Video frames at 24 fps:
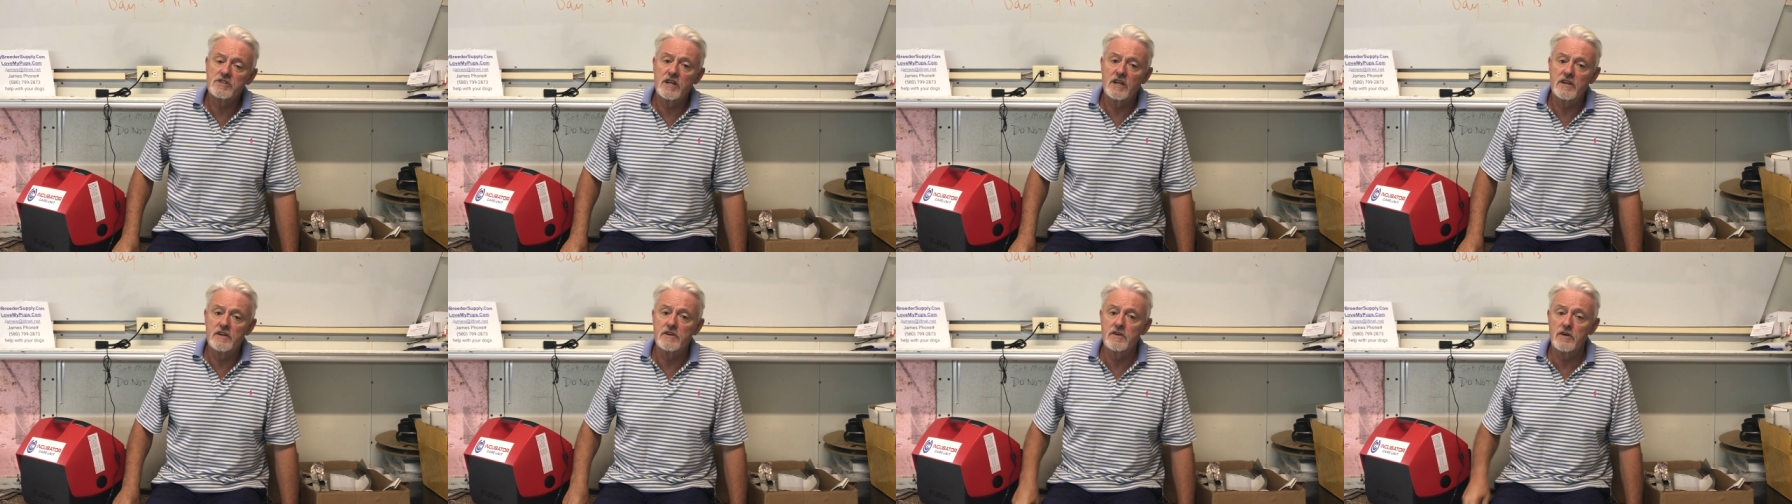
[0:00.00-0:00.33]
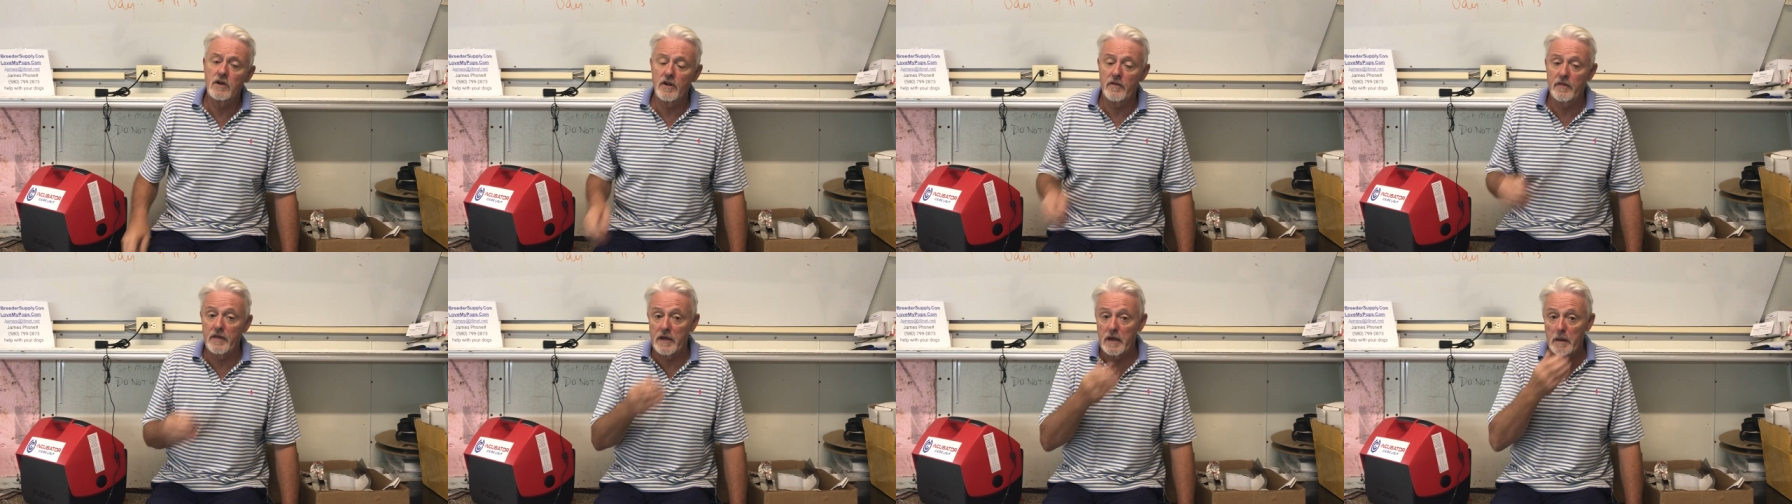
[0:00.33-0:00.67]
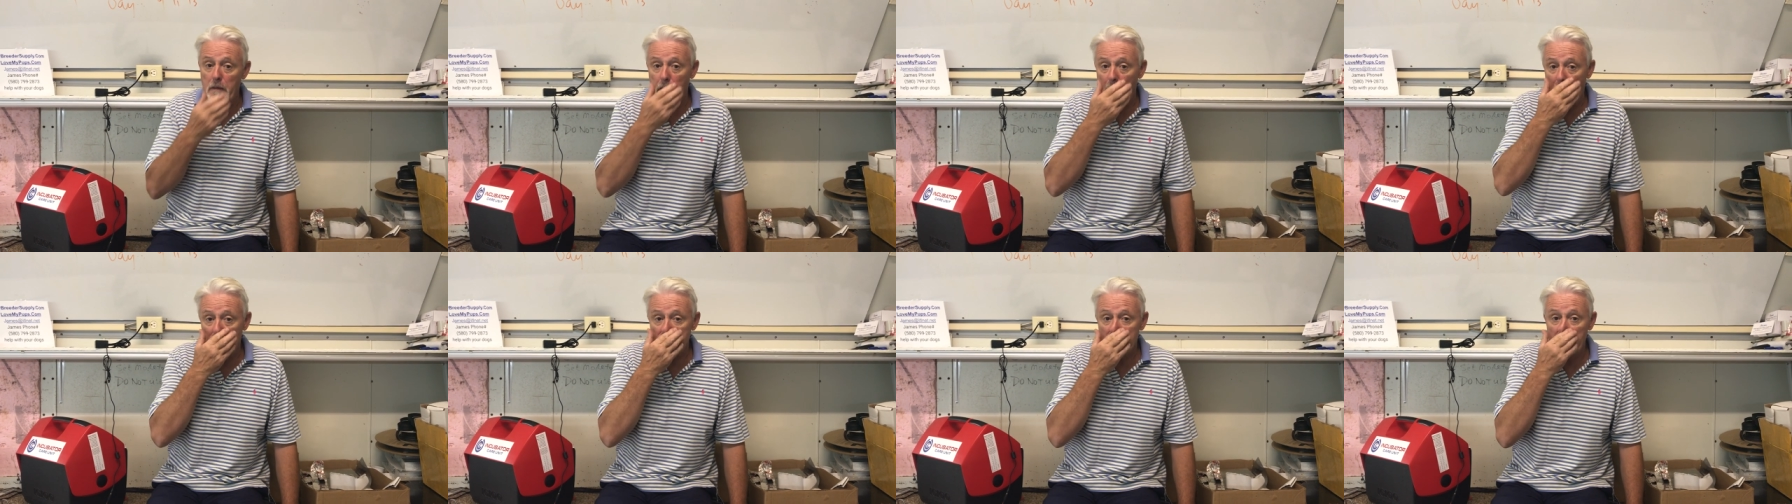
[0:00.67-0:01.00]
then you've got to think
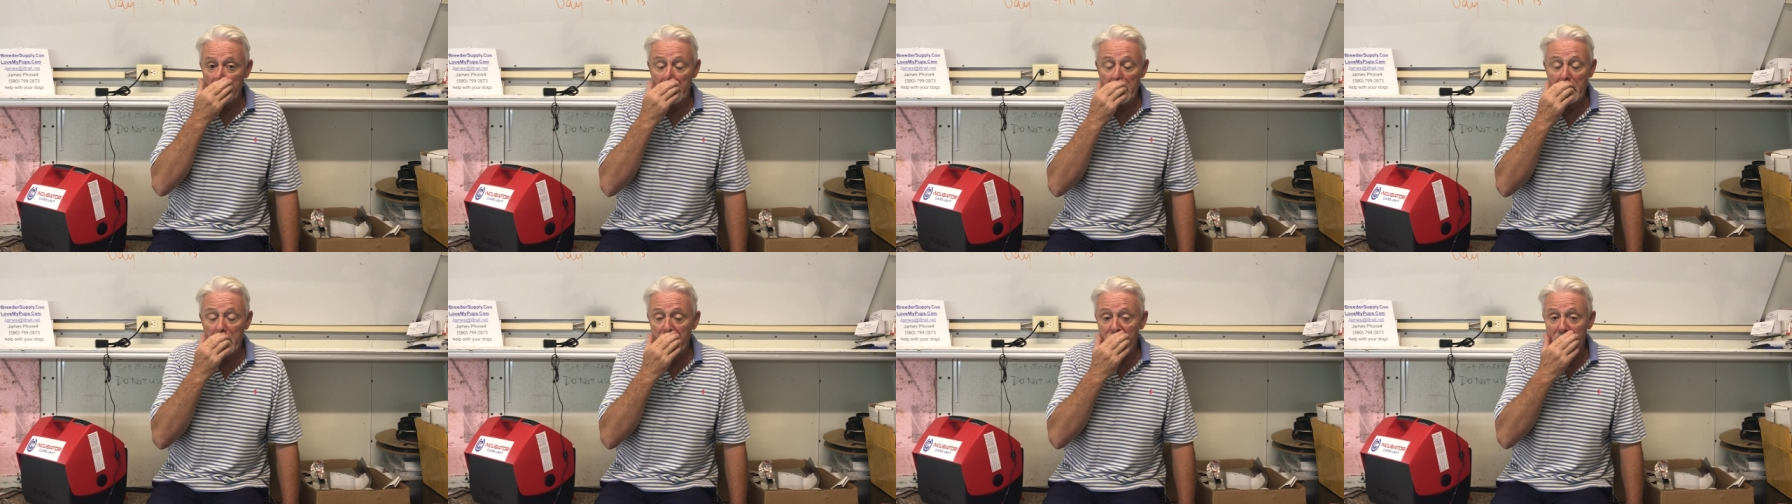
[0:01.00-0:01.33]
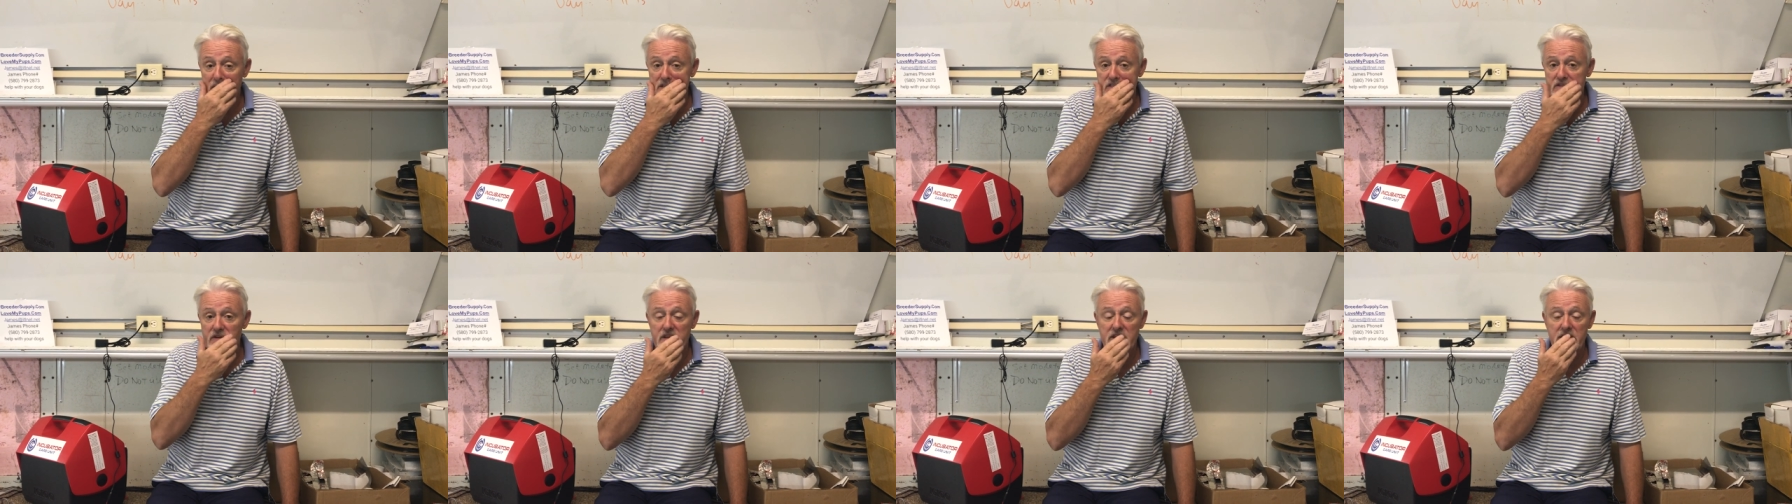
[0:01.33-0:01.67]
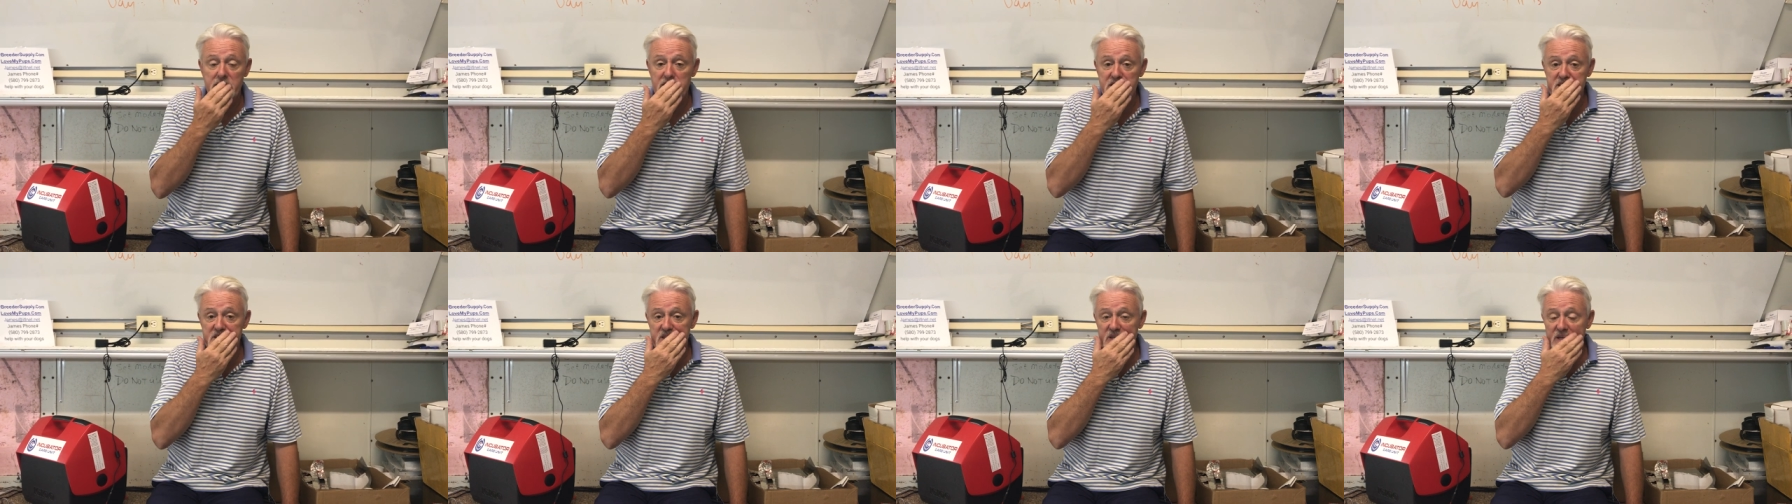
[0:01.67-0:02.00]
about some hereditary
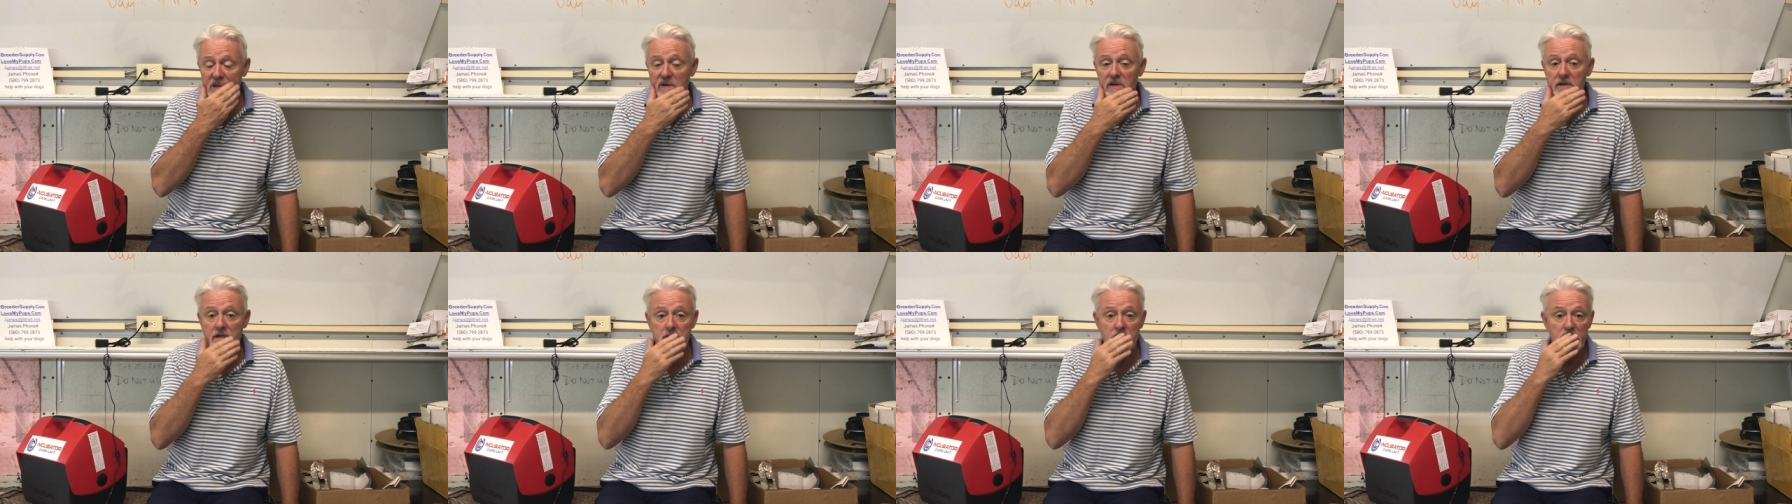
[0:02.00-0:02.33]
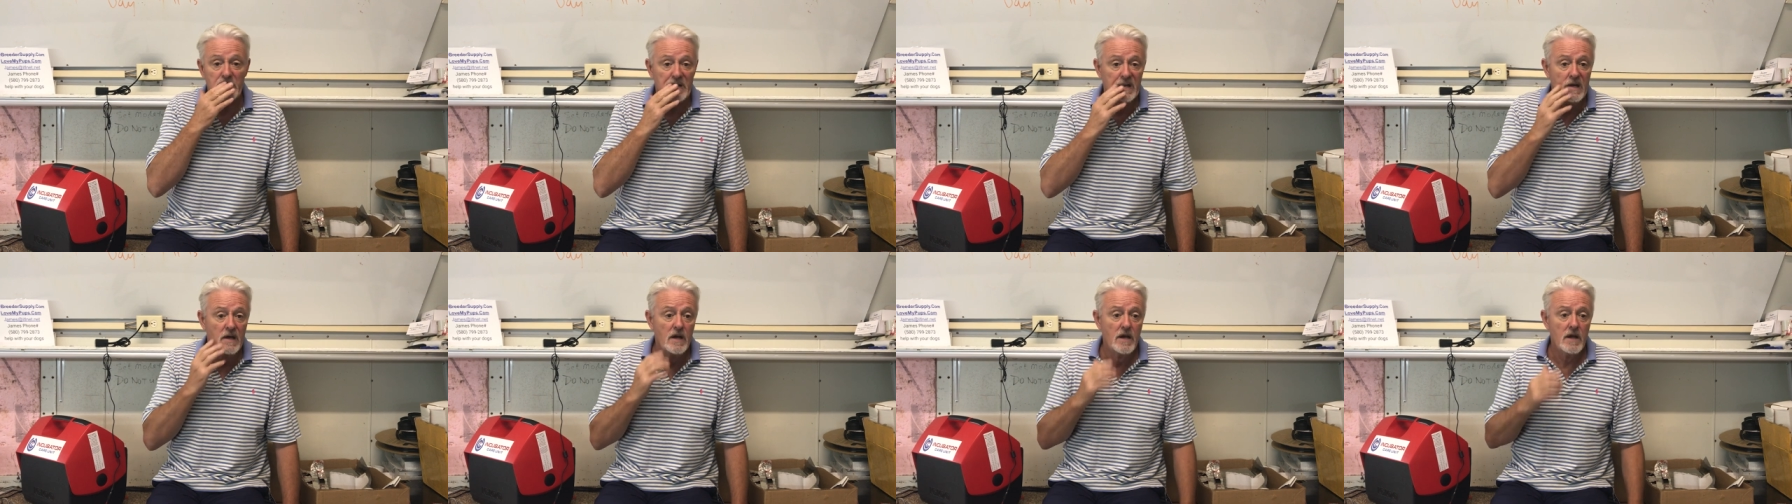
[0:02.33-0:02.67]
condition going on.